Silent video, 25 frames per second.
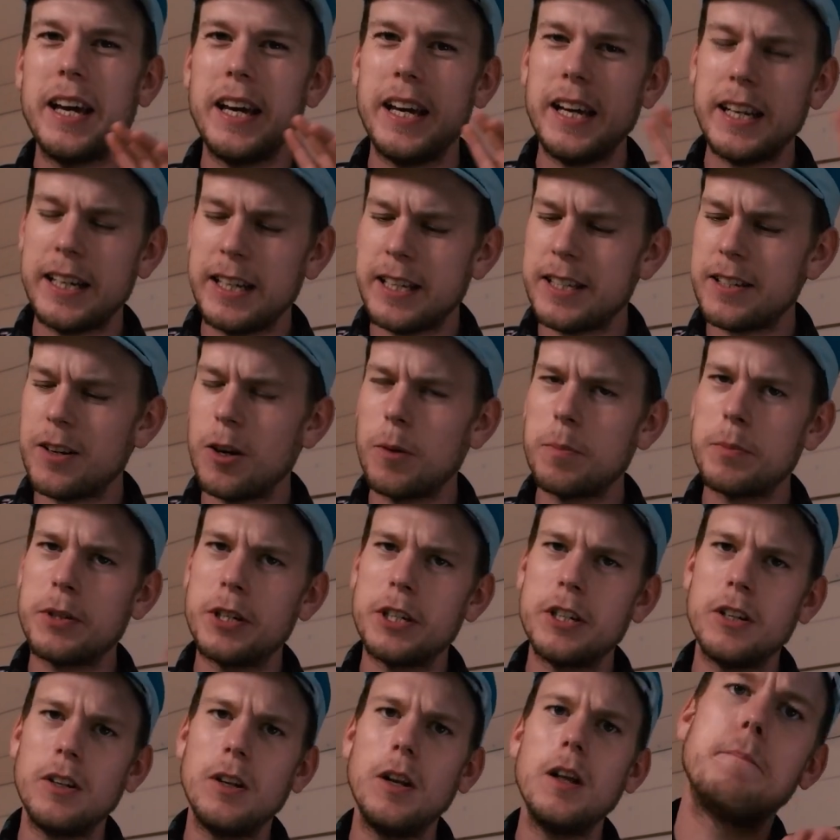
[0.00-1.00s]
It is
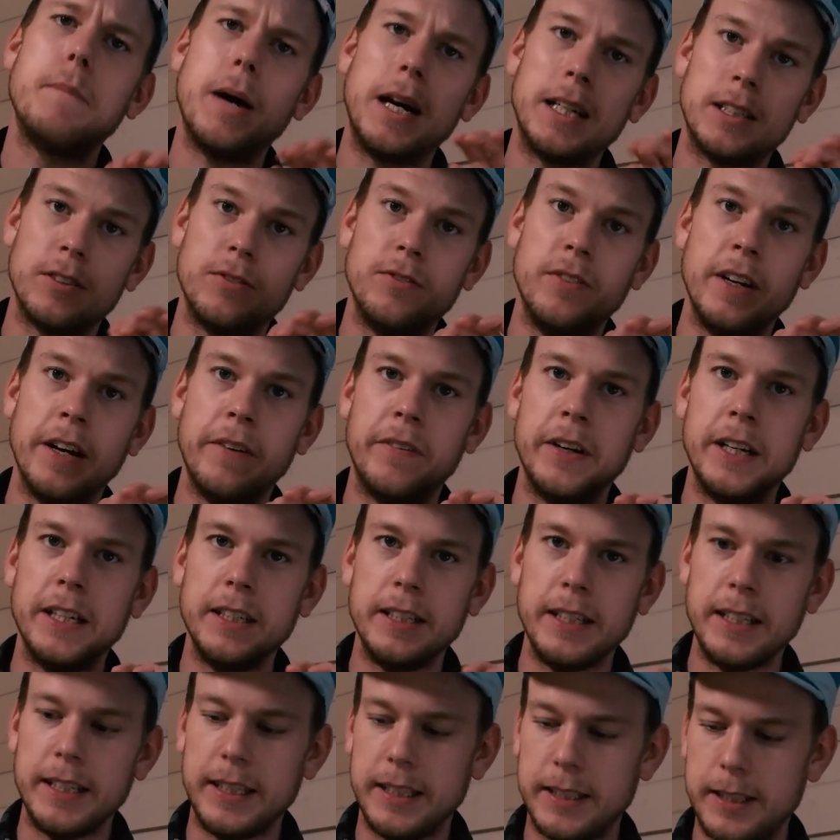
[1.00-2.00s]
optional, but very
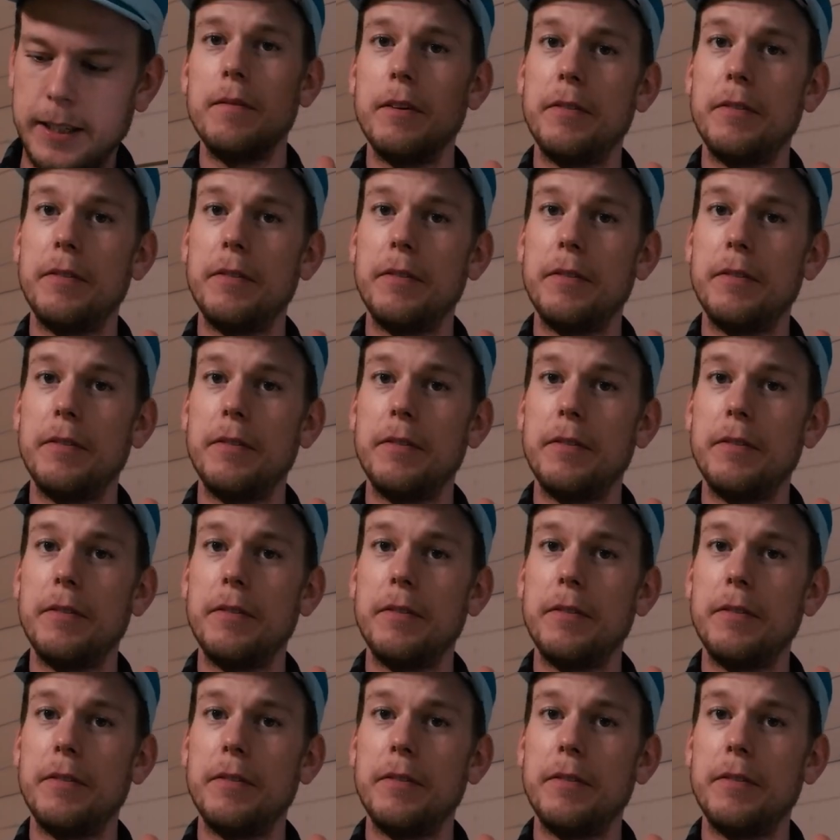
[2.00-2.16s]
neat.